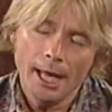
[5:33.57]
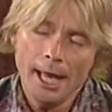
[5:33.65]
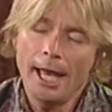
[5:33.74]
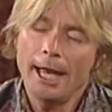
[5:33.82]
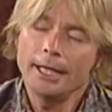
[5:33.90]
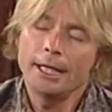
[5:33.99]

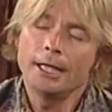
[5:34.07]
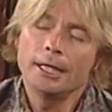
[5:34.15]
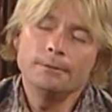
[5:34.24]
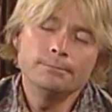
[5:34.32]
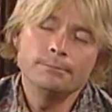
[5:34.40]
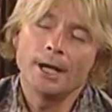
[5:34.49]

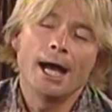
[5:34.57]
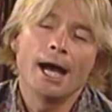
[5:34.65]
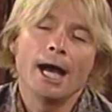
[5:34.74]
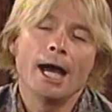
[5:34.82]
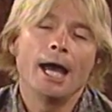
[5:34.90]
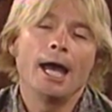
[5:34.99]
hanging
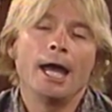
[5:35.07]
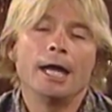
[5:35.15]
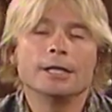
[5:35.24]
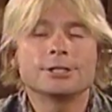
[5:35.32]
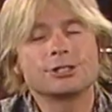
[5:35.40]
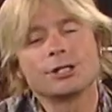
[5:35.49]
by
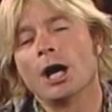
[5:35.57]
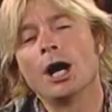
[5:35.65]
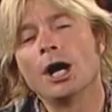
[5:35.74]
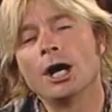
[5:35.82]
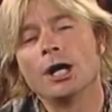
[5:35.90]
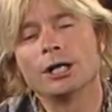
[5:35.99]
a
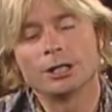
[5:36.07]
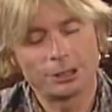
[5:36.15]
song.